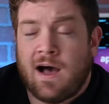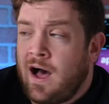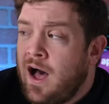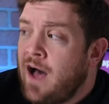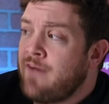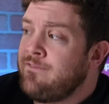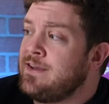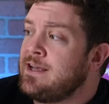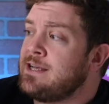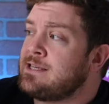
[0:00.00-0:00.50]

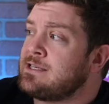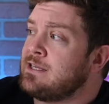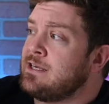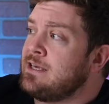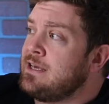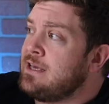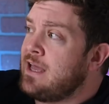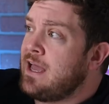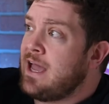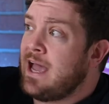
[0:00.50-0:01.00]

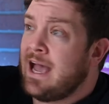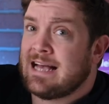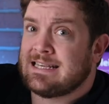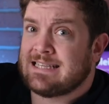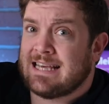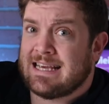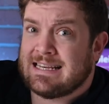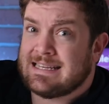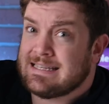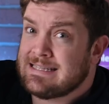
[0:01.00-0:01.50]
obviously, as
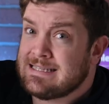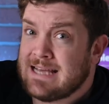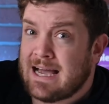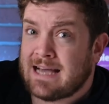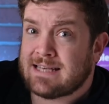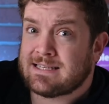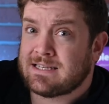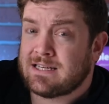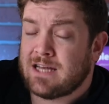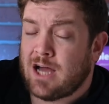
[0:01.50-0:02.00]
a
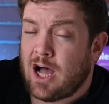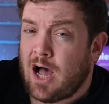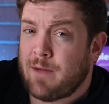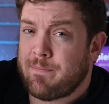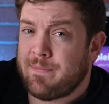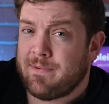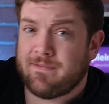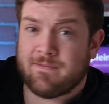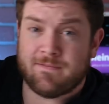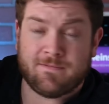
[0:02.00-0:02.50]

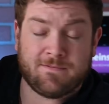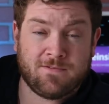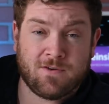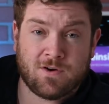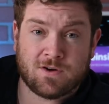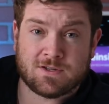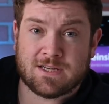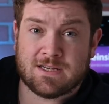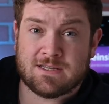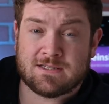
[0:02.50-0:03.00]
desktop
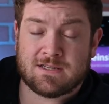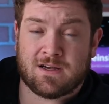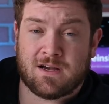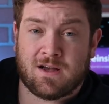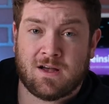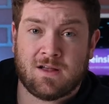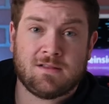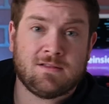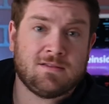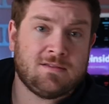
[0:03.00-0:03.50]
versus
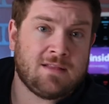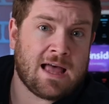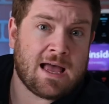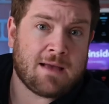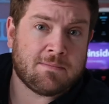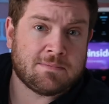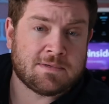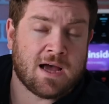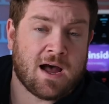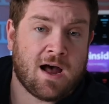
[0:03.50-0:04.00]
a
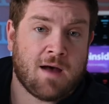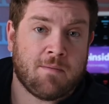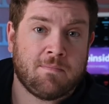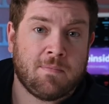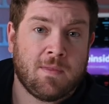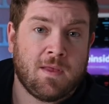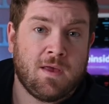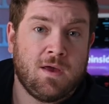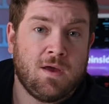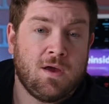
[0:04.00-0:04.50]

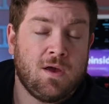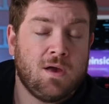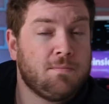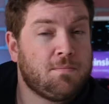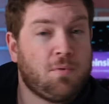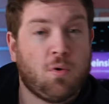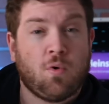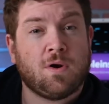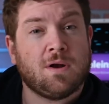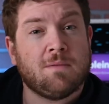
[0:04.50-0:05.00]
laptop,
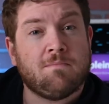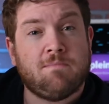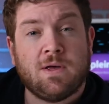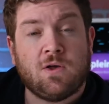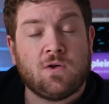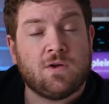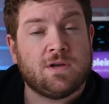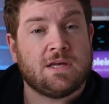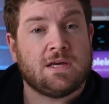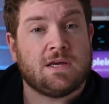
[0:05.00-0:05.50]

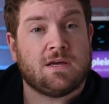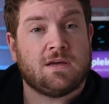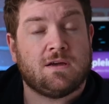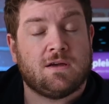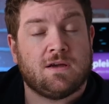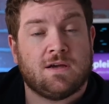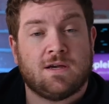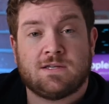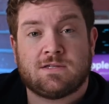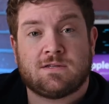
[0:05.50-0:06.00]
portability
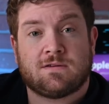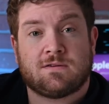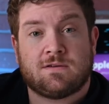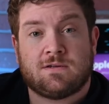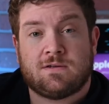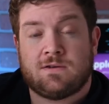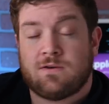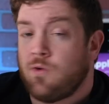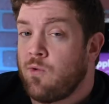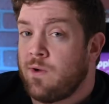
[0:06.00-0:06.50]
is
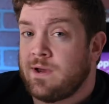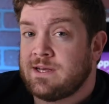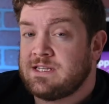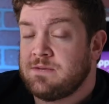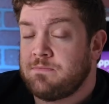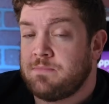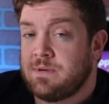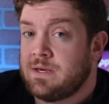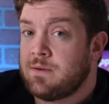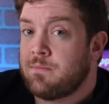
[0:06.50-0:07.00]
going to
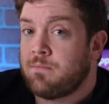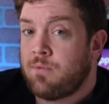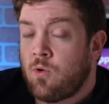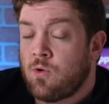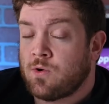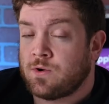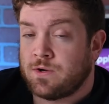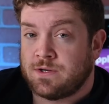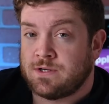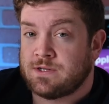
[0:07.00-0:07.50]
be
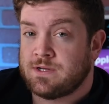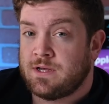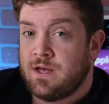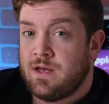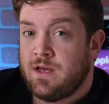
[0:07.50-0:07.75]
important.